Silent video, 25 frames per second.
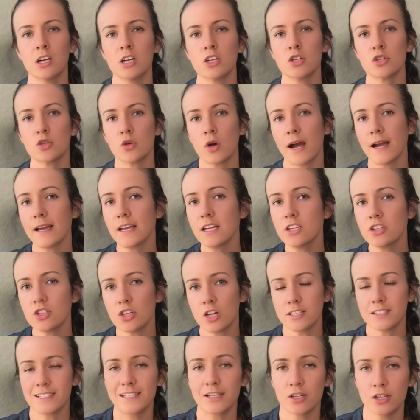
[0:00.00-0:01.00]
try
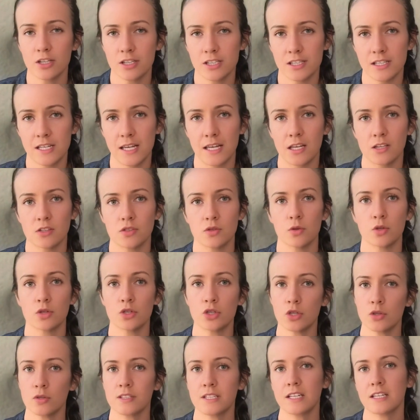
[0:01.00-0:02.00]
adjusting your stance or
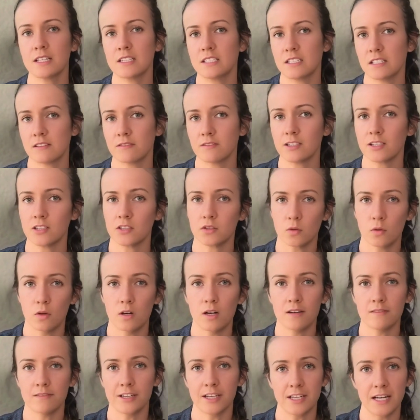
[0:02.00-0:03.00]
choosing a different
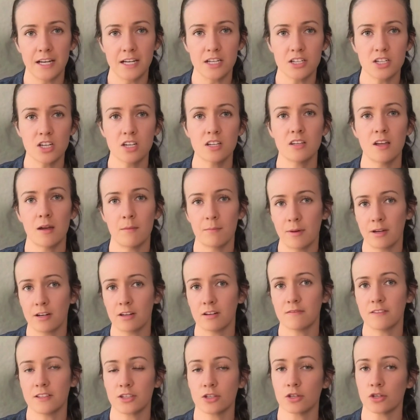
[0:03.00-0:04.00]
squat variation that better
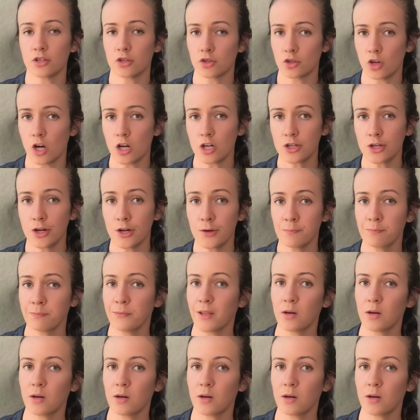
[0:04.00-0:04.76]
fits your structure,